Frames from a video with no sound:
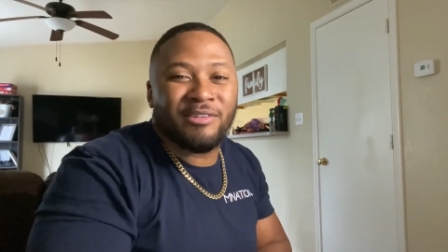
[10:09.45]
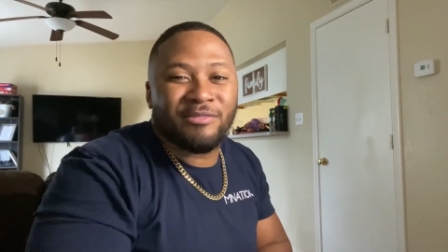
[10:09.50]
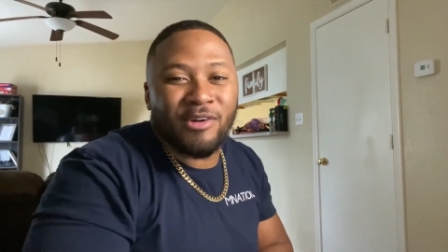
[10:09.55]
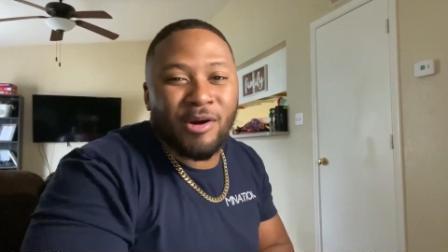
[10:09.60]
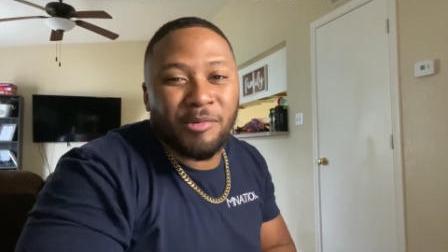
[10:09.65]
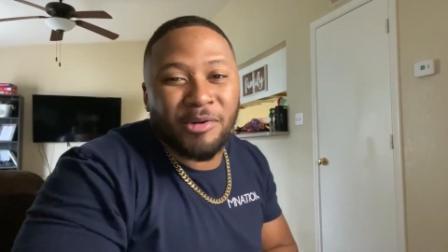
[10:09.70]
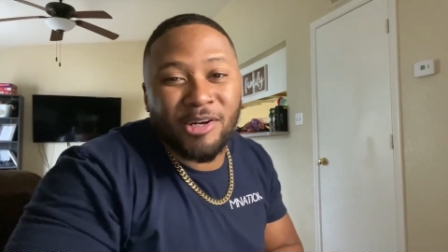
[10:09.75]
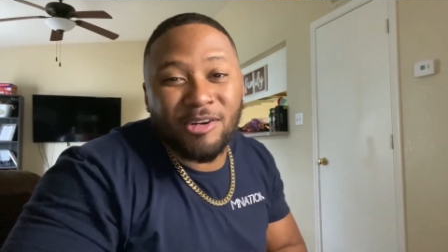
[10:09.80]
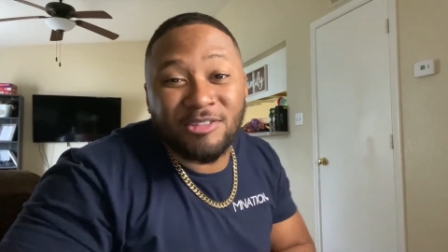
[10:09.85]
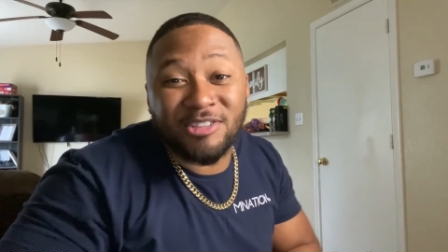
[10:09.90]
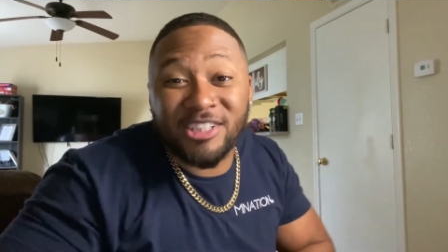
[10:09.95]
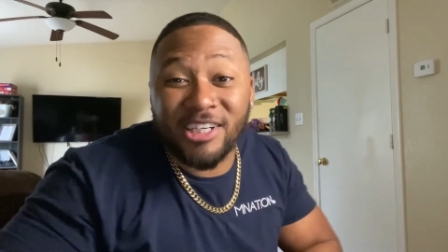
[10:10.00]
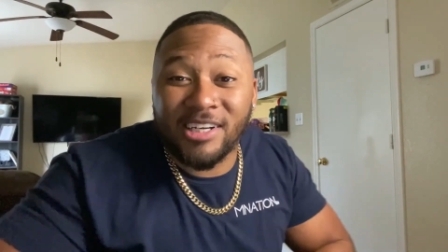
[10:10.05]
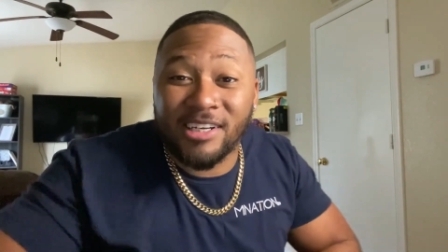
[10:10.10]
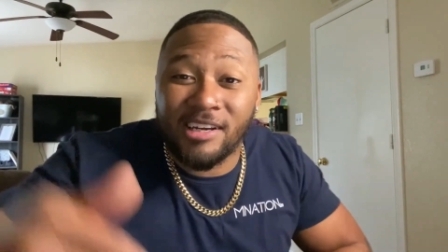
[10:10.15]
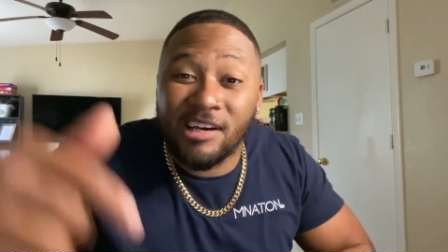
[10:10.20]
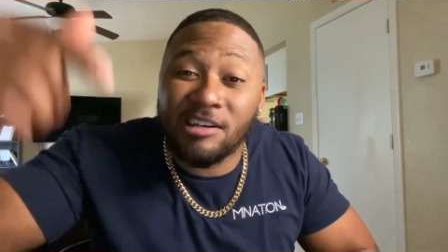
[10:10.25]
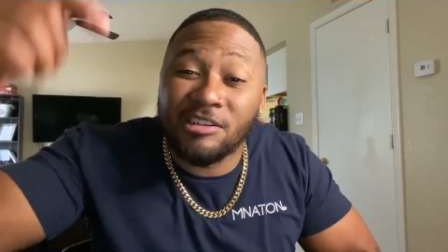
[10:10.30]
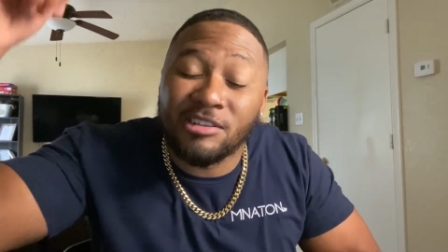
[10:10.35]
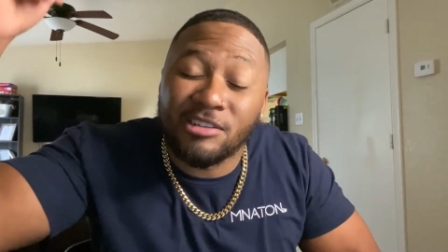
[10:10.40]
If y'all wanna go check
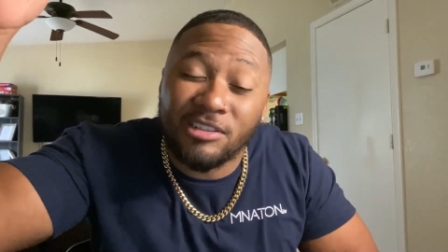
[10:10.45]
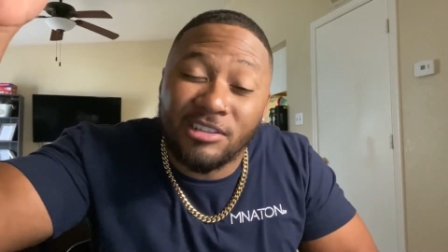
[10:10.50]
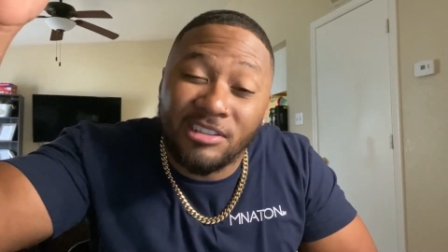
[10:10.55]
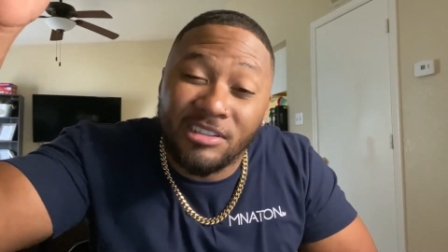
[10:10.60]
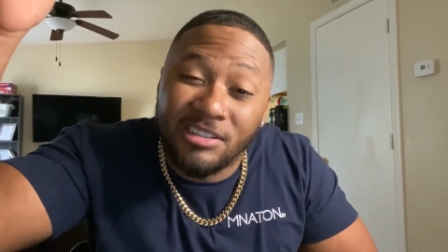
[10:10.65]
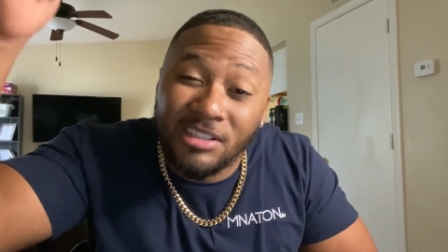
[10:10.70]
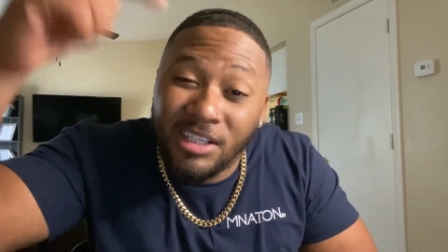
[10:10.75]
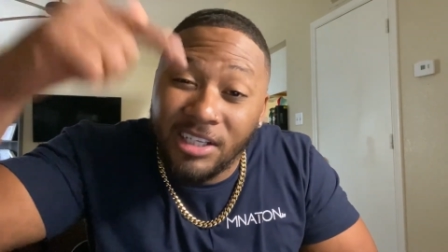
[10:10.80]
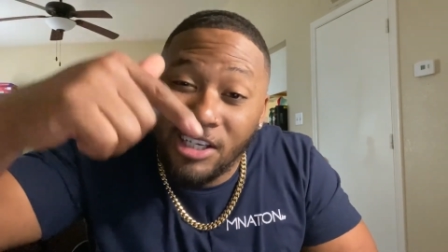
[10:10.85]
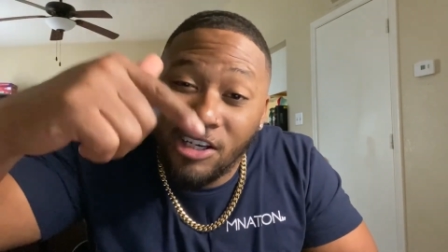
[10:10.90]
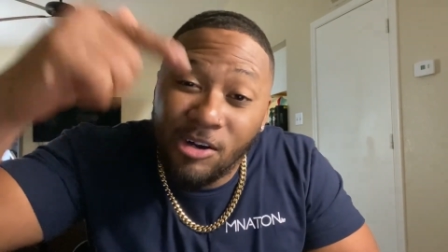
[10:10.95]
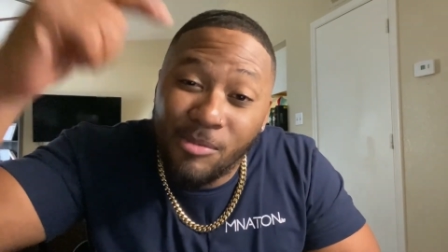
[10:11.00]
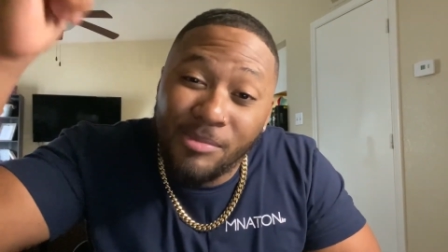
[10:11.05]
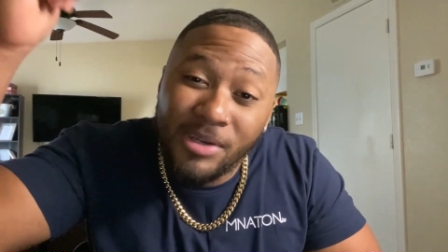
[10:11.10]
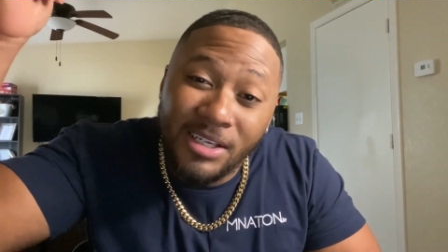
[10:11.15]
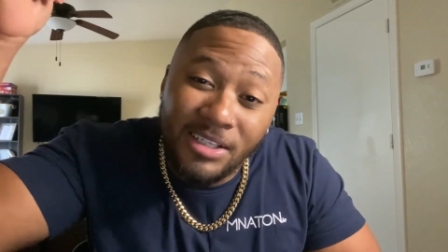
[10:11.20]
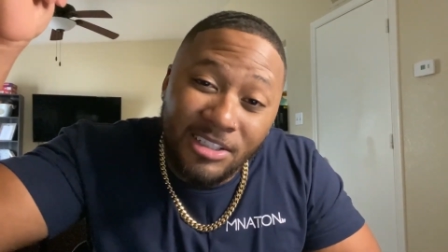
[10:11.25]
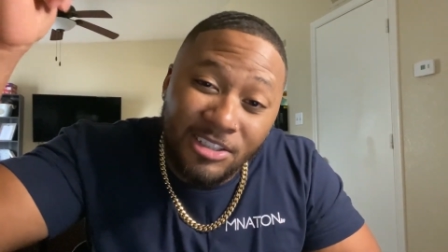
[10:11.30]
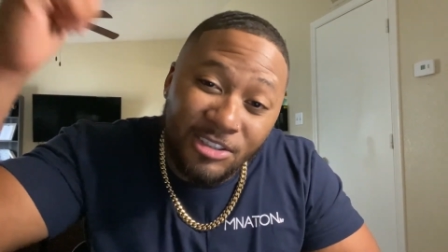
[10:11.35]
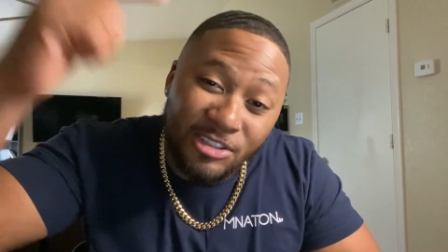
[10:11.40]
it out, the link will
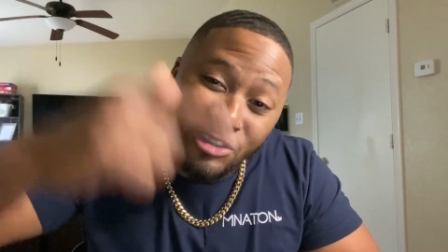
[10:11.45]
be in the